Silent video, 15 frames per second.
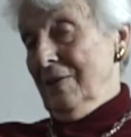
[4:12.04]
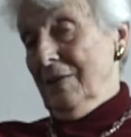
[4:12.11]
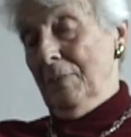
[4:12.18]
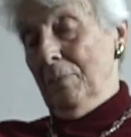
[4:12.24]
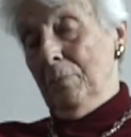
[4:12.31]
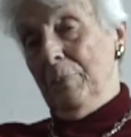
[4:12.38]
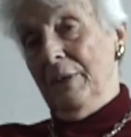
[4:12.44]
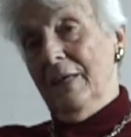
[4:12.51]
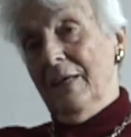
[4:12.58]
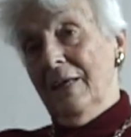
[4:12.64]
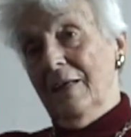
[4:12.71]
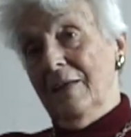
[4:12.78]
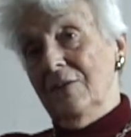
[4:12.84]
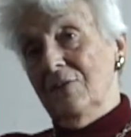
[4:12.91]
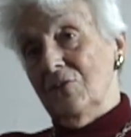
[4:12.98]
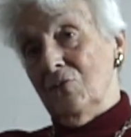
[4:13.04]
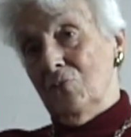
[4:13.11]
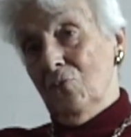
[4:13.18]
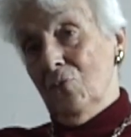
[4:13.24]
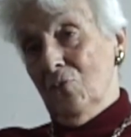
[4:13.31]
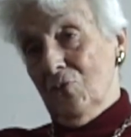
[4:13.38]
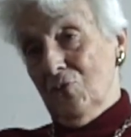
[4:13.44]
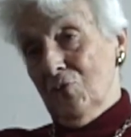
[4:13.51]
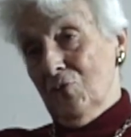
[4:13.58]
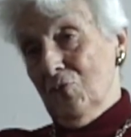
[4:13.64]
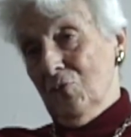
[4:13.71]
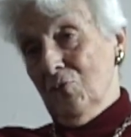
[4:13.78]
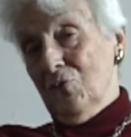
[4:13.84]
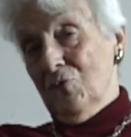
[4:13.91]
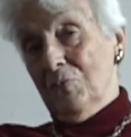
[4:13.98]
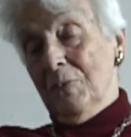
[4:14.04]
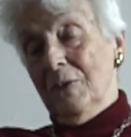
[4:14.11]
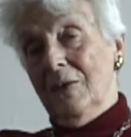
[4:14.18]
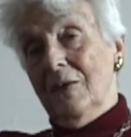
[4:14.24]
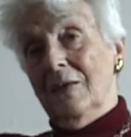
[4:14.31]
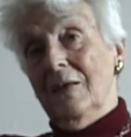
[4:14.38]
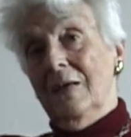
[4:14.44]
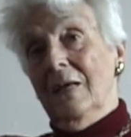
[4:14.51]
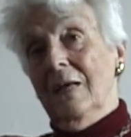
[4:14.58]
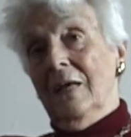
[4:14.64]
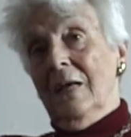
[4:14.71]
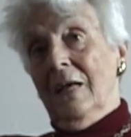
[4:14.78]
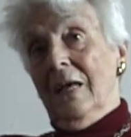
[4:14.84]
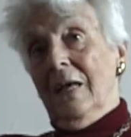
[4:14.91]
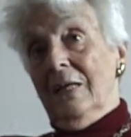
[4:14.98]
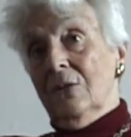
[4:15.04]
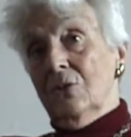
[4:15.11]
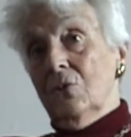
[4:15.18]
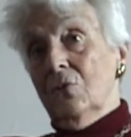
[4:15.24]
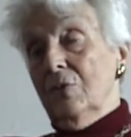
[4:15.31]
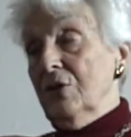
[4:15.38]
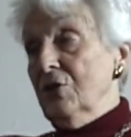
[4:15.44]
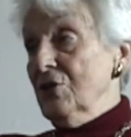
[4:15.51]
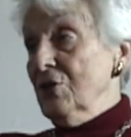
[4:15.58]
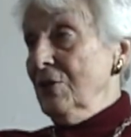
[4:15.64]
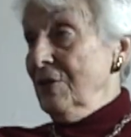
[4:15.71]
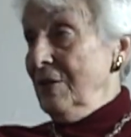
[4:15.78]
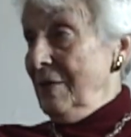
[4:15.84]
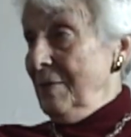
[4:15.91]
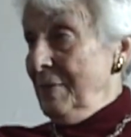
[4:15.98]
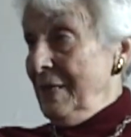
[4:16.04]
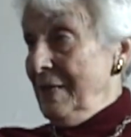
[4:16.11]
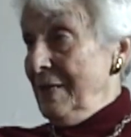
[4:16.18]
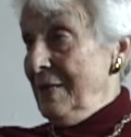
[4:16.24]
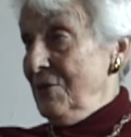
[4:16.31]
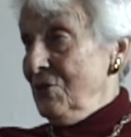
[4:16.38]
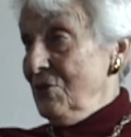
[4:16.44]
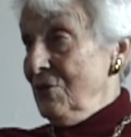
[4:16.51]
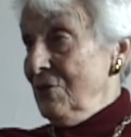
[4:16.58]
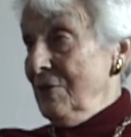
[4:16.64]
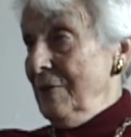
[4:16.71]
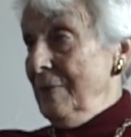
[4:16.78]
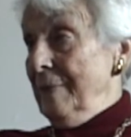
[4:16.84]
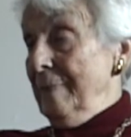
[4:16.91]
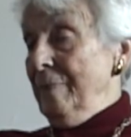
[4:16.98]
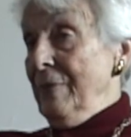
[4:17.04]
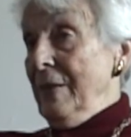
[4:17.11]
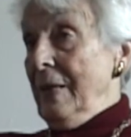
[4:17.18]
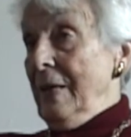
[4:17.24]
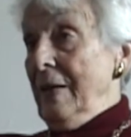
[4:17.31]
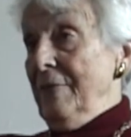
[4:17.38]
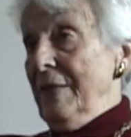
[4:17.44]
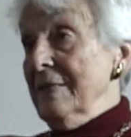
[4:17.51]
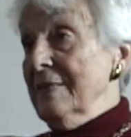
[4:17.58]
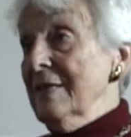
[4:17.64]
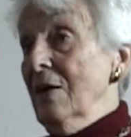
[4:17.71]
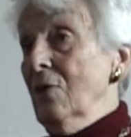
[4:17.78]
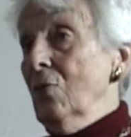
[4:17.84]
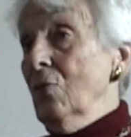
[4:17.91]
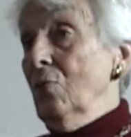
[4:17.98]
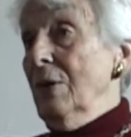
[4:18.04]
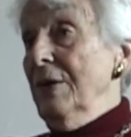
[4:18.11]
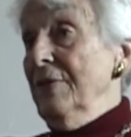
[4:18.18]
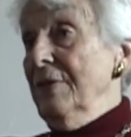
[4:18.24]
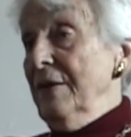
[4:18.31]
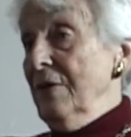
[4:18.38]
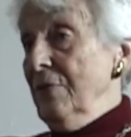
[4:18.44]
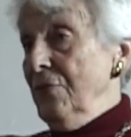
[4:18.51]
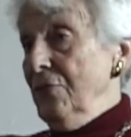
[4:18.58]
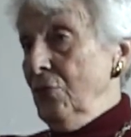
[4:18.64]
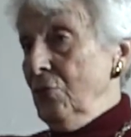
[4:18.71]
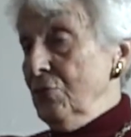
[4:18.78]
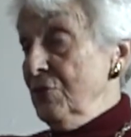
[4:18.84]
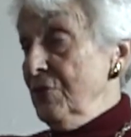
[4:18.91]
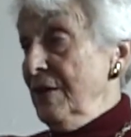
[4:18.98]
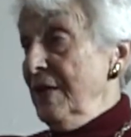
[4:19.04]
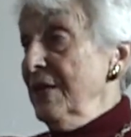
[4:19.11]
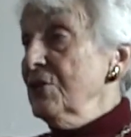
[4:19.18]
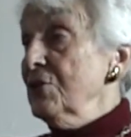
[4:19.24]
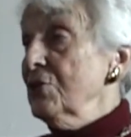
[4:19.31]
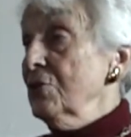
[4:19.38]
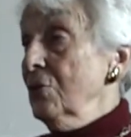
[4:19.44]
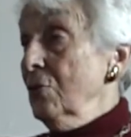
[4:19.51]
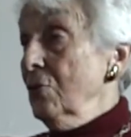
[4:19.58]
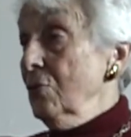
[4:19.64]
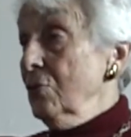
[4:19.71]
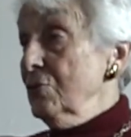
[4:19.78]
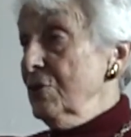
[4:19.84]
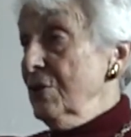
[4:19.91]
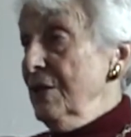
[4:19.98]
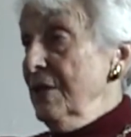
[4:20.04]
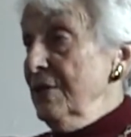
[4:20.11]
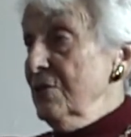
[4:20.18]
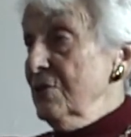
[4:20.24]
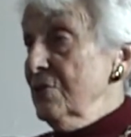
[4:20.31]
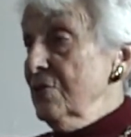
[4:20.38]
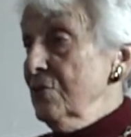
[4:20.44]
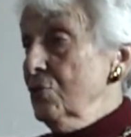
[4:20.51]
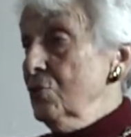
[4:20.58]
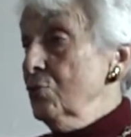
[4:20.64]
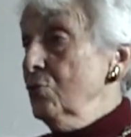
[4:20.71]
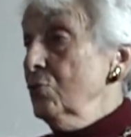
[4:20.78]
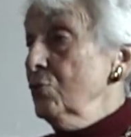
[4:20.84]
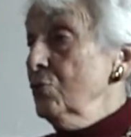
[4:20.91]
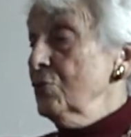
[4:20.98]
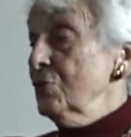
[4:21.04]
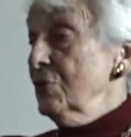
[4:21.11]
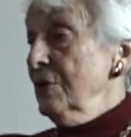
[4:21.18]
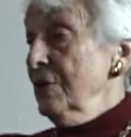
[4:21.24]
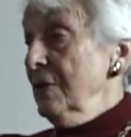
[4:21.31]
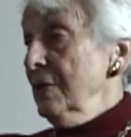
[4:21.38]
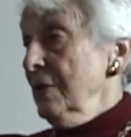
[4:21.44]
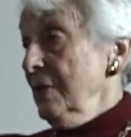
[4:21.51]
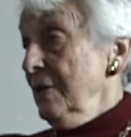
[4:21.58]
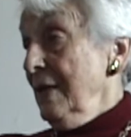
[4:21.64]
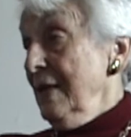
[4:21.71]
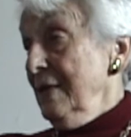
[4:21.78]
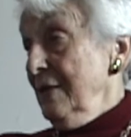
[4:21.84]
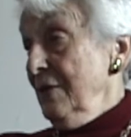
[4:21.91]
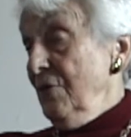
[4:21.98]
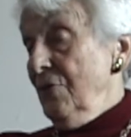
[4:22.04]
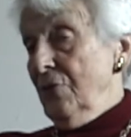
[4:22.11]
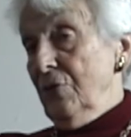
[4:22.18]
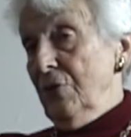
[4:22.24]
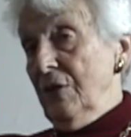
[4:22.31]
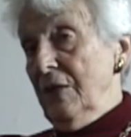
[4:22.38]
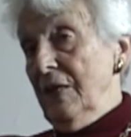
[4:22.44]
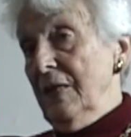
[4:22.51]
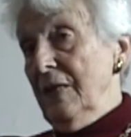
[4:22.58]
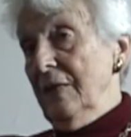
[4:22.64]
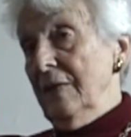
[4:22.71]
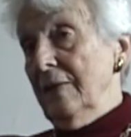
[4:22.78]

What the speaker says: imperialist wars, so to speak, and so they shut the emigration. And that's how, when they enforced the racial laws against the Jews in 1938,